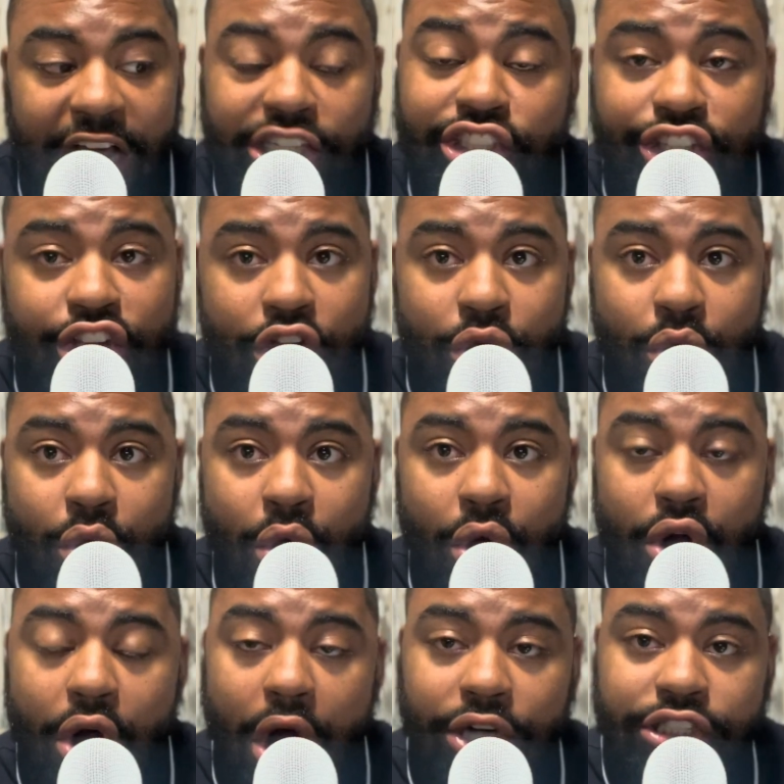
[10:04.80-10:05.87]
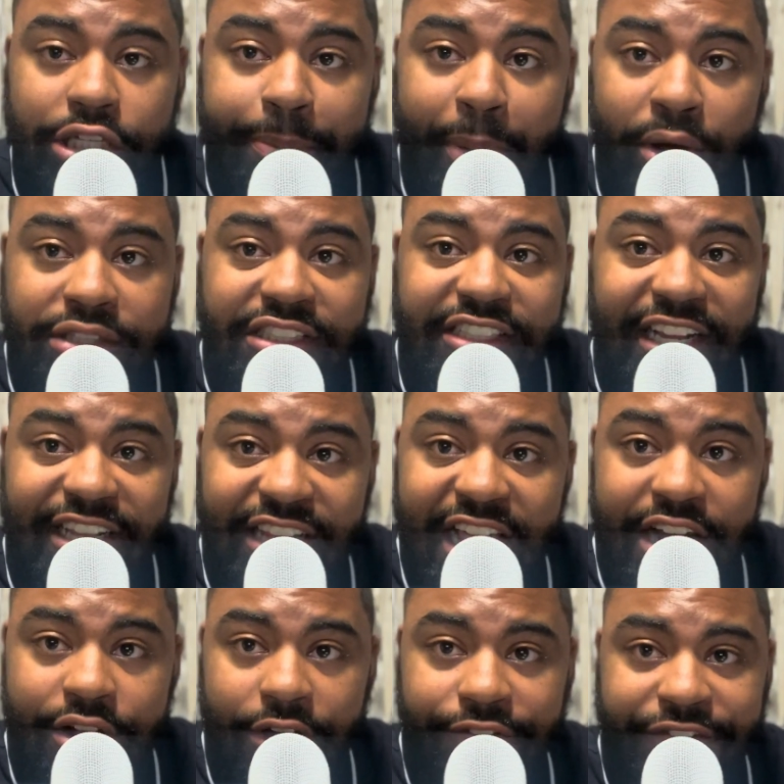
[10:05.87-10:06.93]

You are supposed to lead your